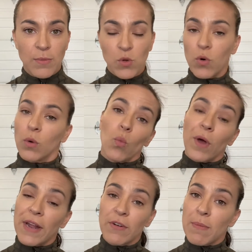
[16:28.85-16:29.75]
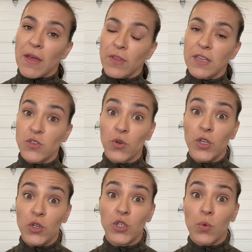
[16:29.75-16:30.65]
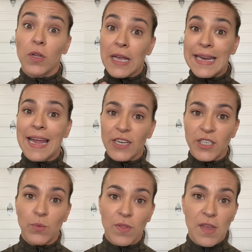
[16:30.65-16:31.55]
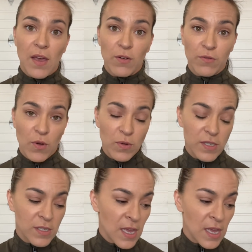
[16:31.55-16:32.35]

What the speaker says: or whatever method is your usual connection with the other folks.